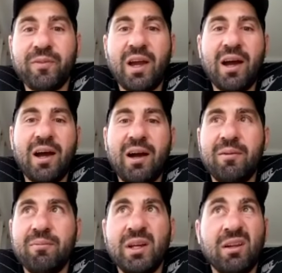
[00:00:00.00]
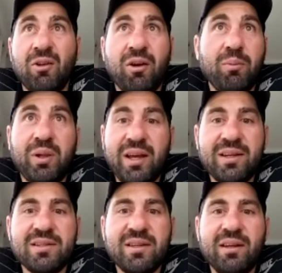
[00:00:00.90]
And a lot of
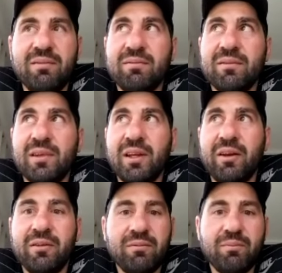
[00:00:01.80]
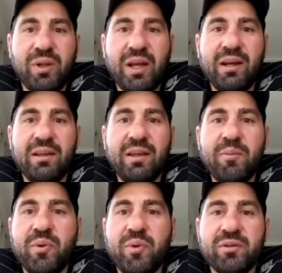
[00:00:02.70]
players did, you know, played in
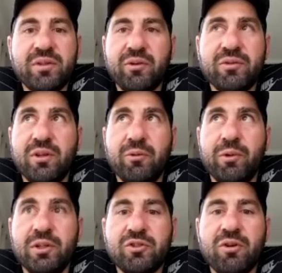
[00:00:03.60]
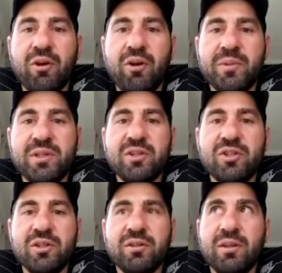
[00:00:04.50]
the NPL, so still a really strong
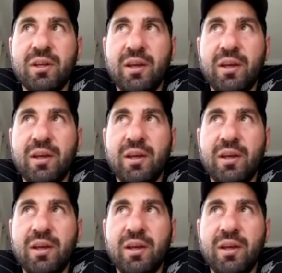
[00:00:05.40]
competition,